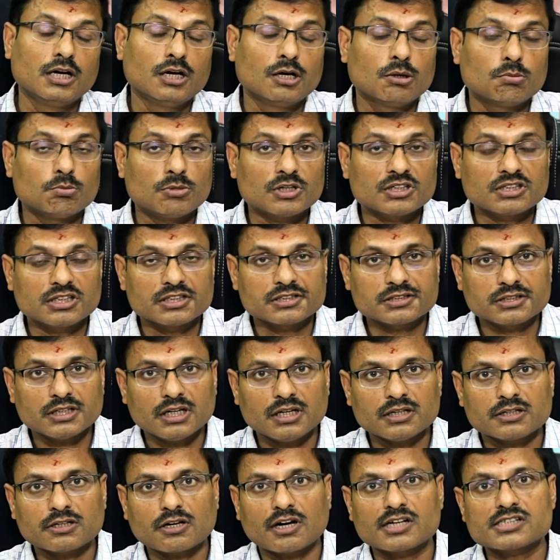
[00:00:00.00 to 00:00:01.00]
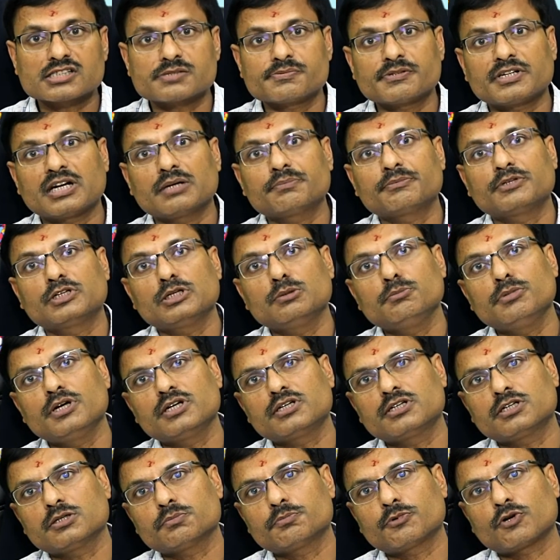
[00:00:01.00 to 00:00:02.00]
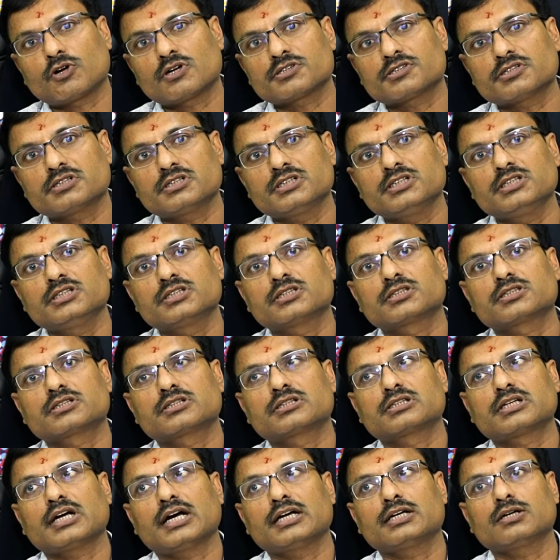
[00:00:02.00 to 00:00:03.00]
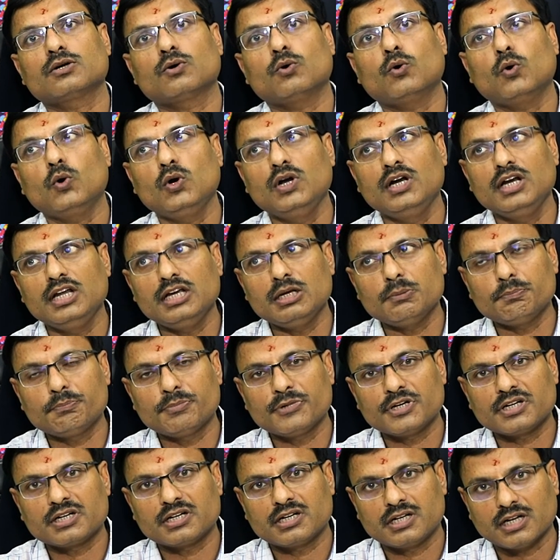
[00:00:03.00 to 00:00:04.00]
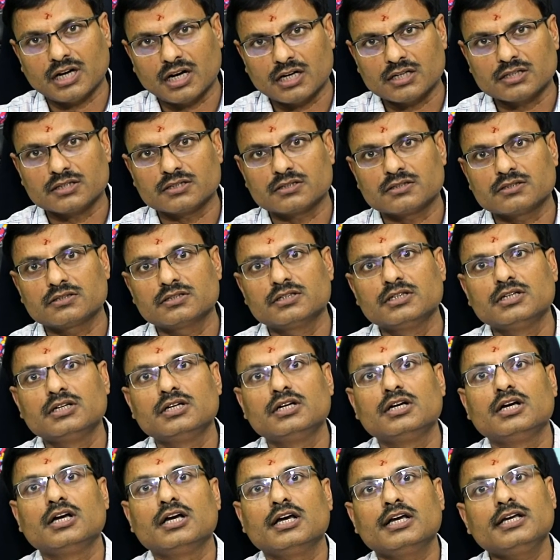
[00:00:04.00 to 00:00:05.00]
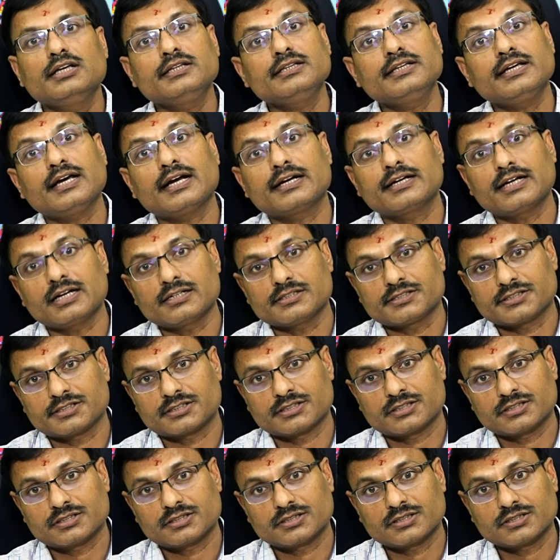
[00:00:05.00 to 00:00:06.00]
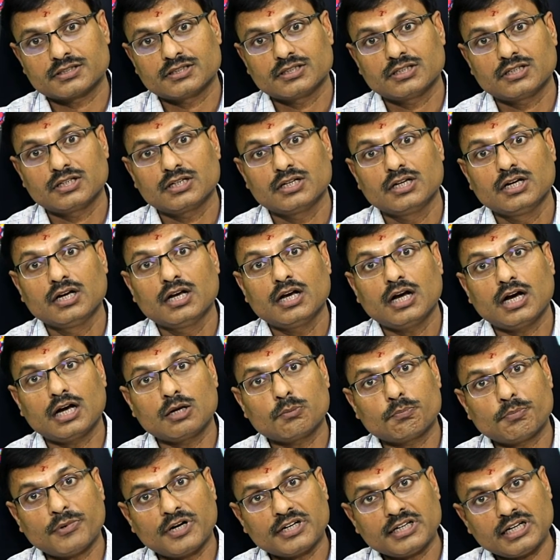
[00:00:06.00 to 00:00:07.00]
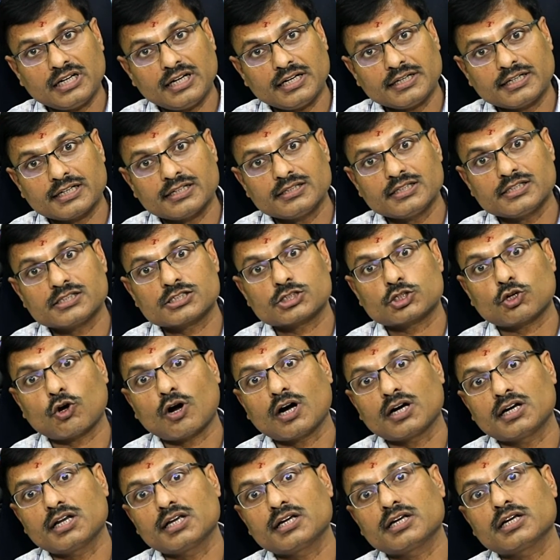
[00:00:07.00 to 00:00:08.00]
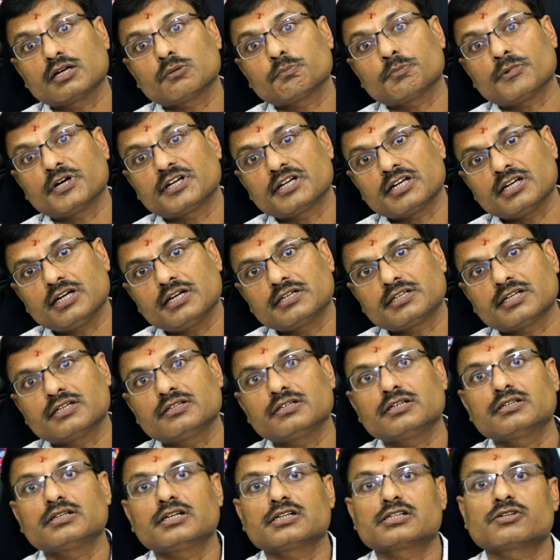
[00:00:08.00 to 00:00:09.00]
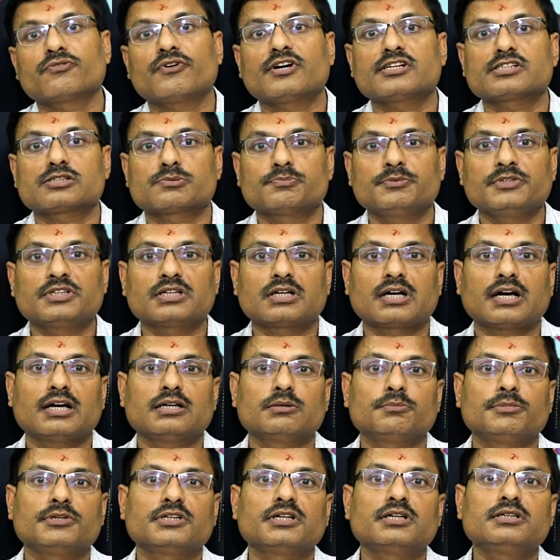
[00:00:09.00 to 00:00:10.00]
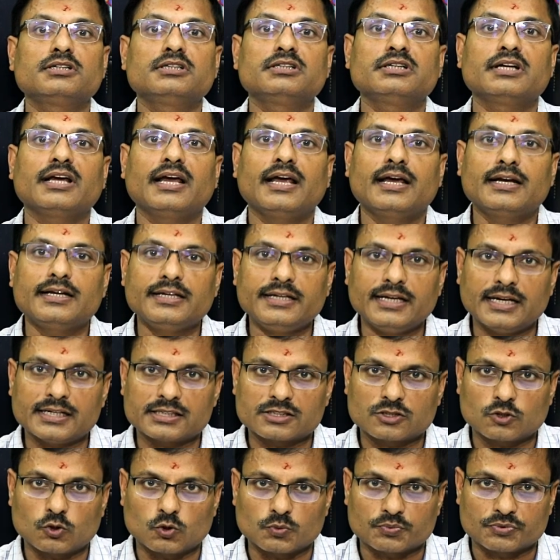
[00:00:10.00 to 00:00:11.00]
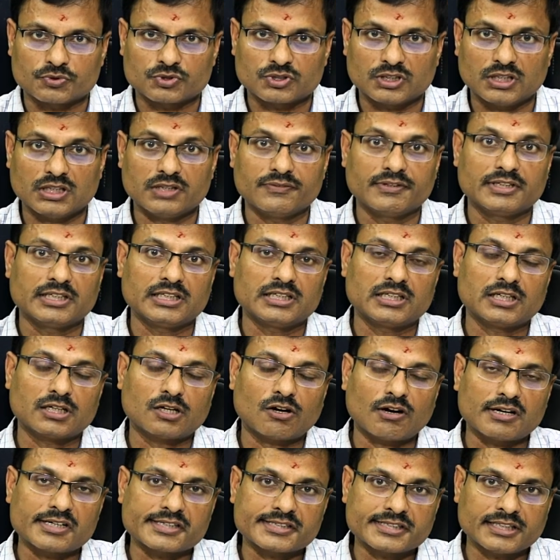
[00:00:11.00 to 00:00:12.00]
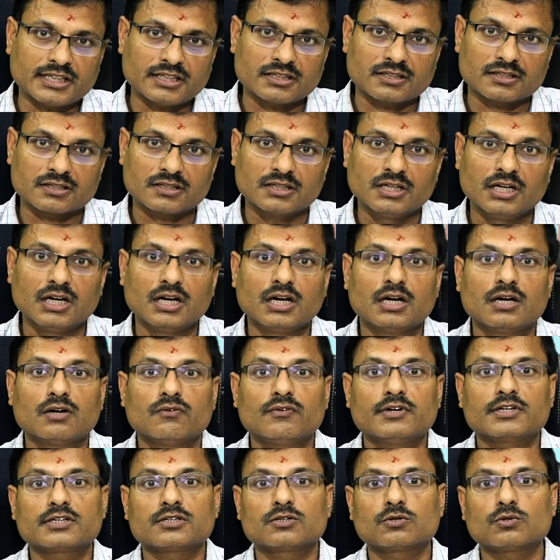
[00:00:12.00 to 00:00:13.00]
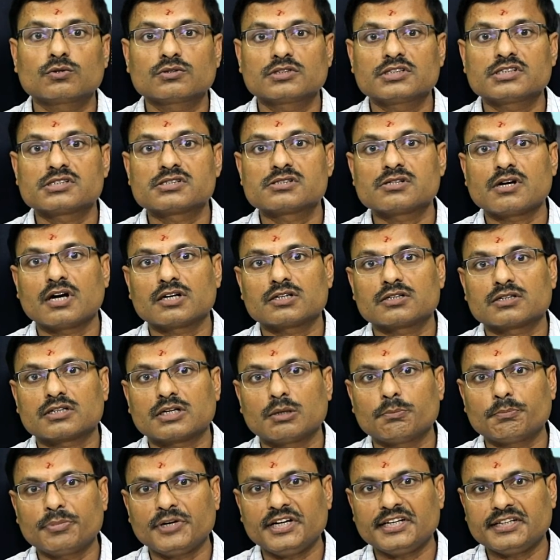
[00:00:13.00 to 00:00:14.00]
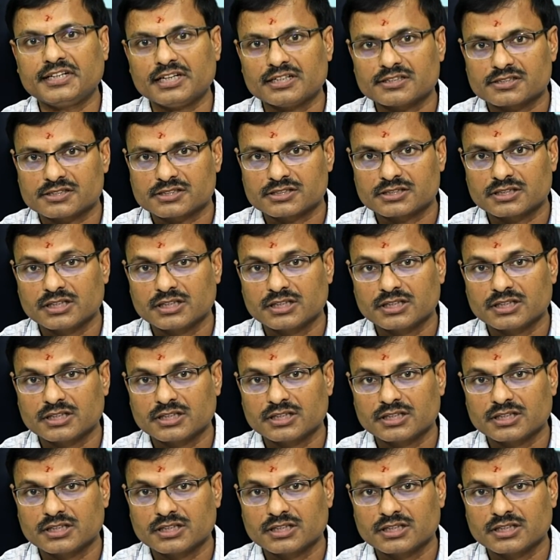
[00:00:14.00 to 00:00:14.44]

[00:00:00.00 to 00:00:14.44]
But distal transfer of tibial tuberosity can only be done in the adults, and patellar tendon shortening and patellar tendon advancement can be done in any age groups, even in adolescent where growth is not completed.